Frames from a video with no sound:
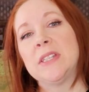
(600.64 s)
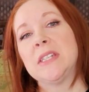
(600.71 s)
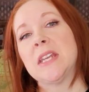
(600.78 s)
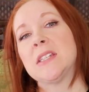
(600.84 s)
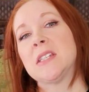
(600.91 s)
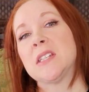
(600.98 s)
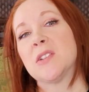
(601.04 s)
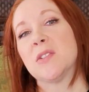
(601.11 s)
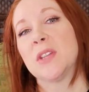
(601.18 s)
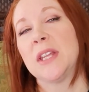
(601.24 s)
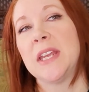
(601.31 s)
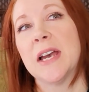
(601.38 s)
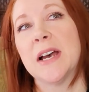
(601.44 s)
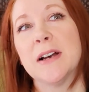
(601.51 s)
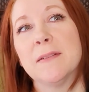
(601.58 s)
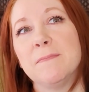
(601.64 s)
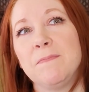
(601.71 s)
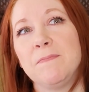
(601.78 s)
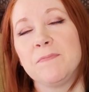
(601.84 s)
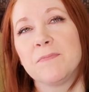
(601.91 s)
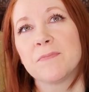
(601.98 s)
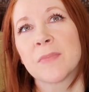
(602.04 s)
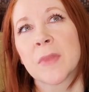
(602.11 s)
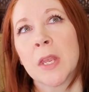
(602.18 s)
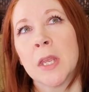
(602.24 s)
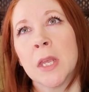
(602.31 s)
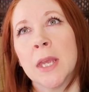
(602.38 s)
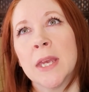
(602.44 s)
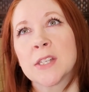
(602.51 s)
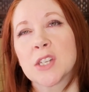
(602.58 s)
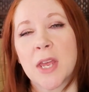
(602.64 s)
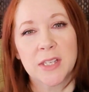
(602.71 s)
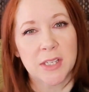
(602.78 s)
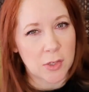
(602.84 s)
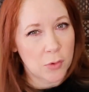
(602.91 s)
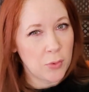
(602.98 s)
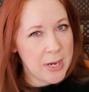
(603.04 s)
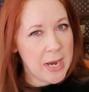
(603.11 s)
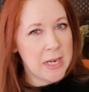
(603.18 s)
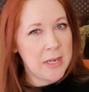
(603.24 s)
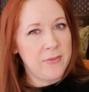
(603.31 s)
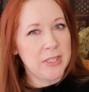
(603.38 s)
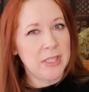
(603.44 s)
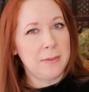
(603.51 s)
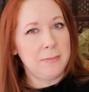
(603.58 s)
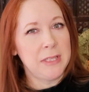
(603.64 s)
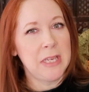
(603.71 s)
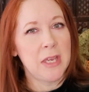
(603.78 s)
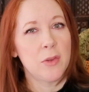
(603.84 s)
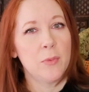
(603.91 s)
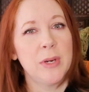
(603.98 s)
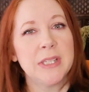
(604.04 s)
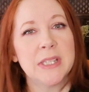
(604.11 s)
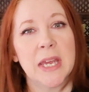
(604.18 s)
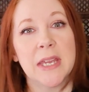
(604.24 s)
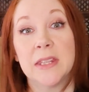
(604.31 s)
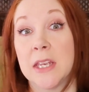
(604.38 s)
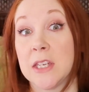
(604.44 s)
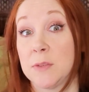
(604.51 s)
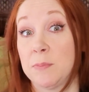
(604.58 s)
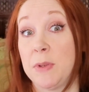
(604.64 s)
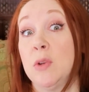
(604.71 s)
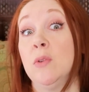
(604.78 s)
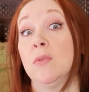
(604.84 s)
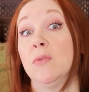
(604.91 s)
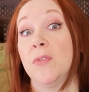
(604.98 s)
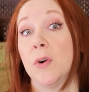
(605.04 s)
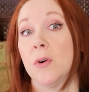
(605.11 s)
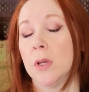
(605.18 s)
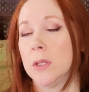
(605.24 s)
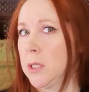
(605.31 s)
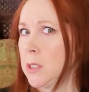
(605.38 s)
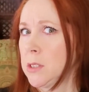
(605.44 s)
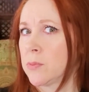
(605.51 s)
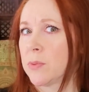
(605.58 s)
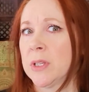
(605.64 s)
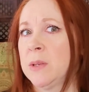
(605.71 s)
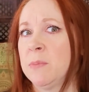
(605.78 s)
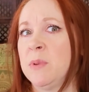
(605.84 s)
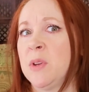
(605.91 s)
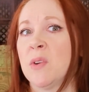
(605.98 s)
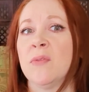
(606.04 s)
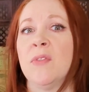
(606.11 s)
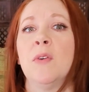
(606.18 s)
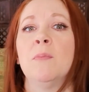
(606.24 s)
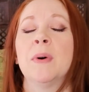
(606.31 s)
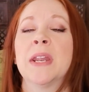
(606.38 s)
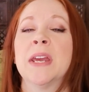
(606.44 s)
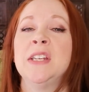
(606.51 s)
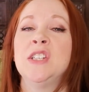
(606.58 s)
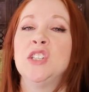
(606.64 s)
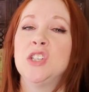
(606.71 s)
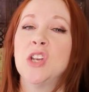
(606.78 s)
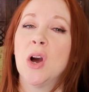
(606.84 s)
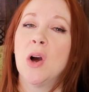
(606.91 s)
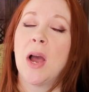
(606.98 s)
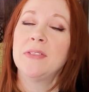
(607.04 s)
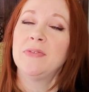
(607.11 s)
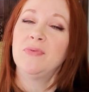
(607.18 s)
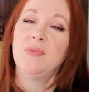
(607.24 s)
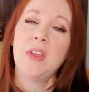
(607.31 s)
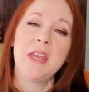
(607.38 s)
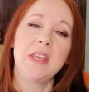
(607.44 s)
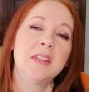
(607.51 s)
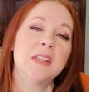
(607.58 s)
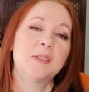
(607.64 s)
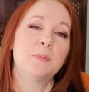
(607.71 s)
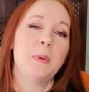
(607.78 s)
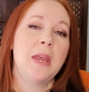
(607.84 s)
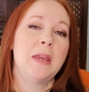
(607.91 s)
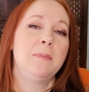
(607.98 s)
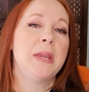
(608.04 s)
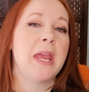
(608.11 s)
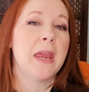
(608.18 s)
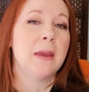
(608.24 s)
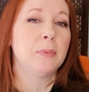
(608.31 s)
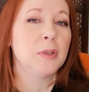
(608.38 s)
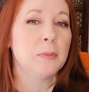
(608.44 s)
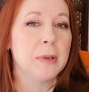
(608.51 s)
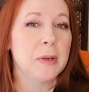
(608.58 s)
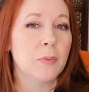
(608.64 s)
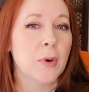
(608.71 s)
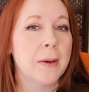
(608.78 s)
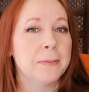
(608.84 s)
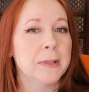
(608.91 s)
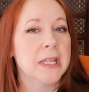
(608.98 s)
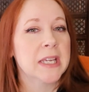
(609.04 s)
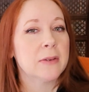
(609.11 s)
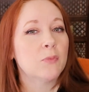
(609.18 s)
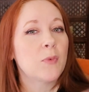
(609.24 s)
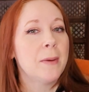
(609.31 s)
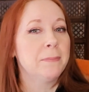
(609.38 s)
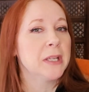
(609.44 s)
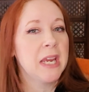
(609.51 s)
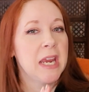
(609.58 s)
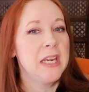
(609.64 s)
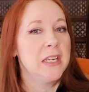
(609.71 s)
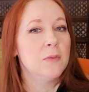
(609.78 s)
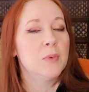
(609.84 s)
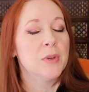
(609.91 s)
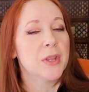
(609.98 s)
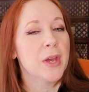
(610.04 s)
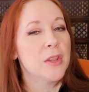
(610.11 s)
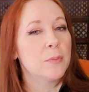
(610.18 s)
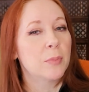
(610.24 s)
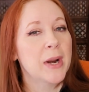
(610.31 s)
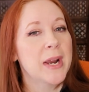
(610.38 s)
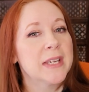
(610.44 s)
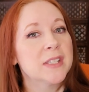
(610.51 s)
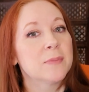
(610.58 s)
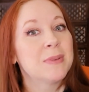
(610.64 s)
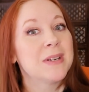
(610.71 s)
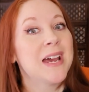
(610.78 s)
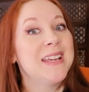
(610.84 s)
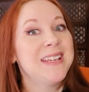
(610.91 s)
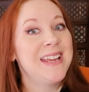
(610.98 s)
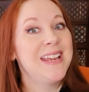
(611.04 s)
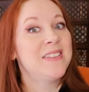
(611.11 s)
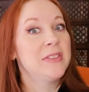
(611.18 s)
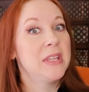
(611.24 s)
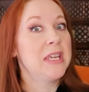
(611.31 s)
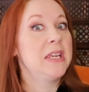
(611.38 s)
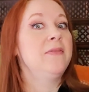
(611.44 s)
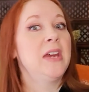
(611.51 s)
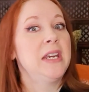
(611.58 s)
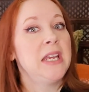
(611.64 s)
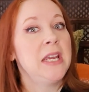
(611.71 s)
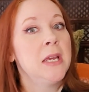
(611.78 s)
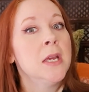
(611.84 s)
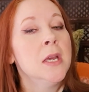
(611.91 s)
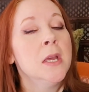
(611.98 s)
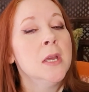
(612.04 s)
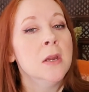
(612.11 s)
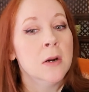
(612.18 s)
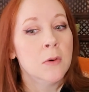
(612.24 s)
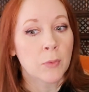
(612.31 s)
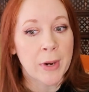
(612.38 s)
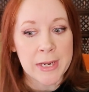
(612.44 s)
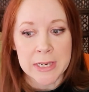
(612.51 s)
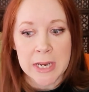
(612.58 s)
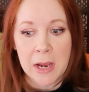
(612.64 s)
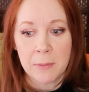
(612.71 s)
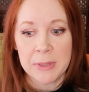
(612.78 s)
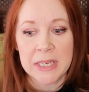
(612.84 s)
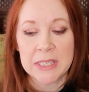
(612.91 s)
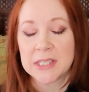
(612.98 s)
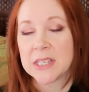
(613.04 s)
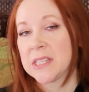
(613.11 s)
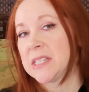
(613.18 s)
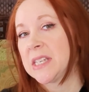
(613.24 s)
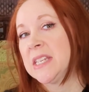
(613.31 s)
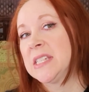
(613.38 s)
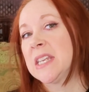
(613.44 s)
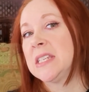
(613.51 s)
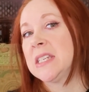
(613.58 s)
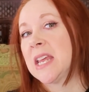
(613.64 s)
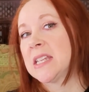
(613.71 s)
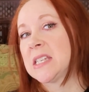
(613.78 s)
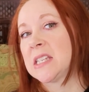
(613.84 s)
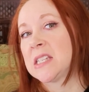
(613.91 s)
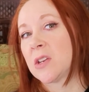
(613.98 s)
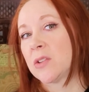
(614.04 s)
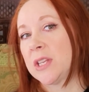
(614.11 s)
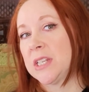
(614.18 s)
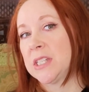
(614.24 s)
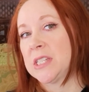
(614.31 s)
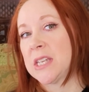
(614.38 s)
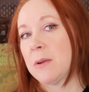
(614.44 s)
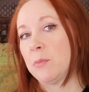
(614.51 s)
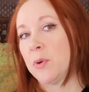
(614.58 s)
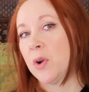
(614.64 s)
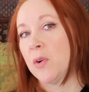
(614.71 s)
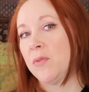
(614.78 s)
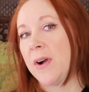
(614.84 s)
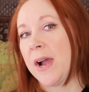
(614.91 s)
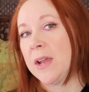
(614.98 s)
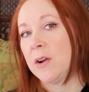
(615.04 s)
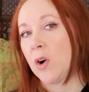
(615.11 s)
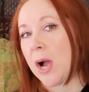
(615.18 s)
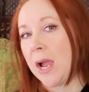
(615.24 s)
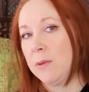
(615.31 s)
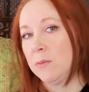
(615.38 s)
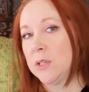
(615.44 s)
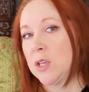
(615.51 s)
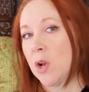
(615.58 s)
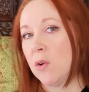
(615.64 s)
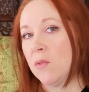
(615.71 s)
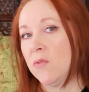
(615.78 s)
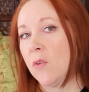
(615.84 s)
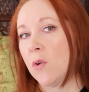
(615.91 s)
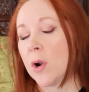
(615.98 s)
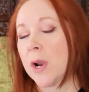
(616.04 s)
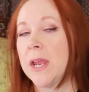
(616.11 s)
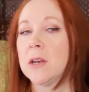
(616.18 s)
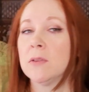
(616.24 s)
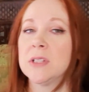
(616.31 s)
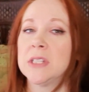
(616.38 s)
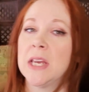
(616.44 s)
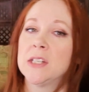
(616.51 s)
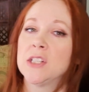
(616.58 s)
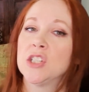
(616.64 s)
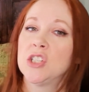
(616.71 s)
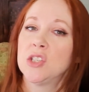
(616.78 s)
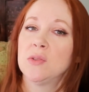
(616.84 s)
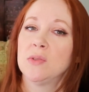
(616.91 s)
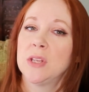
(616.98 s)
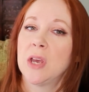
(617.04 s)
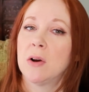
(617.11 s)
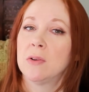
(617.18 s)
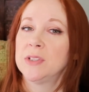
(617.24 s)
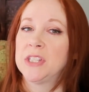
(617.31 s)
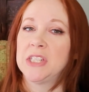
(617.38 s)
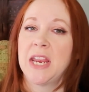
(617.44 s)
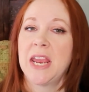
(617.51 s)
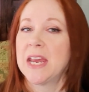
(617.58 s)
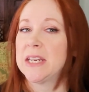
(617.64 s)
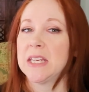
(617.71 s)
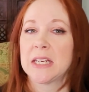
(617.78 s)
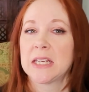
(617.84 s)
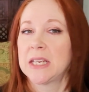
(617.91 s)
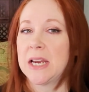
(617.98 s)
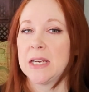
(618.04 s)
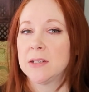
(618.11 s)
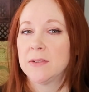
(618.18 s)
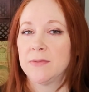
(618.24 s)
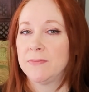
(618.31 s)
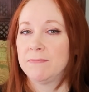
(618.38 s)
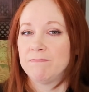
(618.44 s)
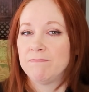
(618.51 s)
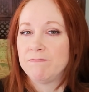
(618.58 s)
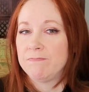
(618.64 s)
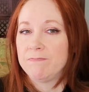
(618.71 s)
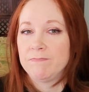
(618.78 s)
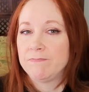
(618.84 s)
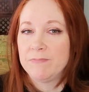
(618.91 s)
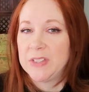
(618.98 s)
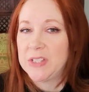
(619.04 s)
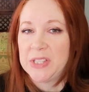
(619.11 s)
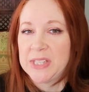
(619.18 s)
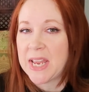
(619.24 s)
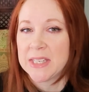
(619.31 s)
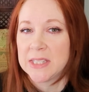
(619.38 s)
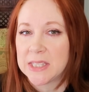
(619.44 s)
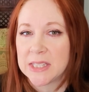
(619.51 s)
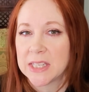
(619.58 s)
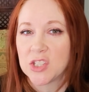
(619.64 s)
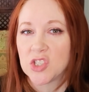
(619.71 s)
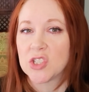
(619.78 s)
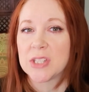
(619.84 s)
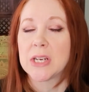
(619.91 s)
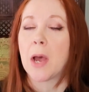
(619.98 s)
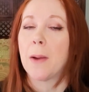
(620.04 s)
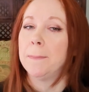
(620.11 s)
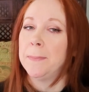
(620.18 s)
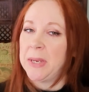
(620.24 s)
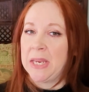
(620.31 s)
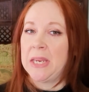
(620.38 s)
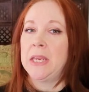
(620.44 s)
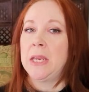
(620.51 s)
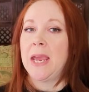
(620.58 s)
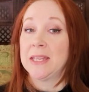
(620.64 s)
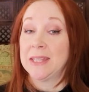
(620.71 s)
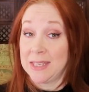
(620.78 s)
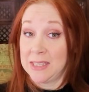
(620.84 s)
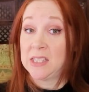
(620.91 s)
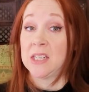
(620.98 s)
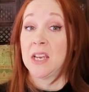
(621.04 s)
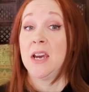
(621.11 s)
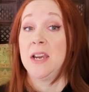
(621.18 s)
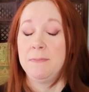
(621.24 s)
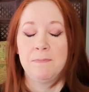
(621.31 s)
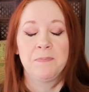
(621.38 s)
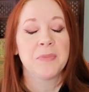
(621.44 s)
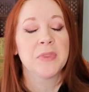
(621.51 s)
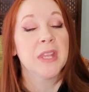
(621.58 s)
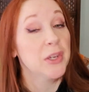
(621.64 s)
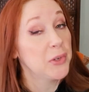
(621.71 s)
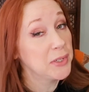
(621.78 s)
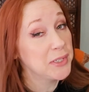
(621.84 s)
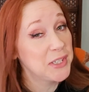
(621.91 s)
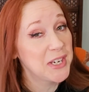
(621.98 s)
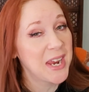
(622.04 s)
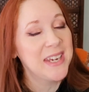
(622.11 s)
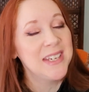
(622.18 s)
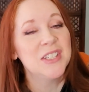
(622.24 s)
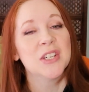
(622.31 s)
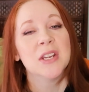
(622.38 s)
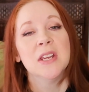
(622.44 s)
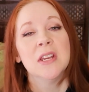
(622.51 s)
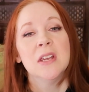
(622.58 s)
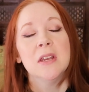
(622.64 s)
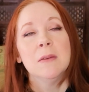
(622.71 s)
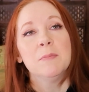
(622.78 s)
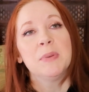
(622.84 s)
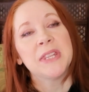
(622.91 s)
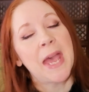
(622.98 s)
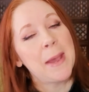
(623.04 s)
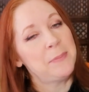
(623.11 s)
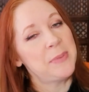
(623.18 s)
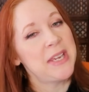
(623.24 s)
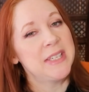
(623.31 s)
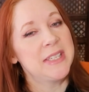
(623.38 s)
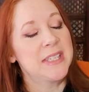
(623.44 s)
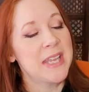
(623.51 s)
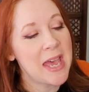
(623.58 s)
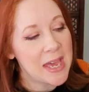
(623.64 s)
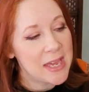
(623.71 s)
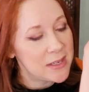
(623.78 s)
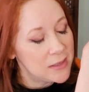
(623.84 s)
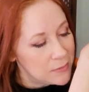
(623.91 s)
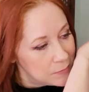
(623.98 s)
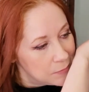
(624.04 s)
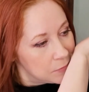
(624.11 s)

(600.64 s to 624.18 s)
necessarily as creative as some of the other ones. I think it's beautiful. I think it's really beautiful, but I think this may be able to be replicated with other brands, but I can't think of any right now because this isn't necessarily a scent profile I would go for. I don't tend to do the oceanic kind of scents. That's just not me at this time. That could change. But that being said,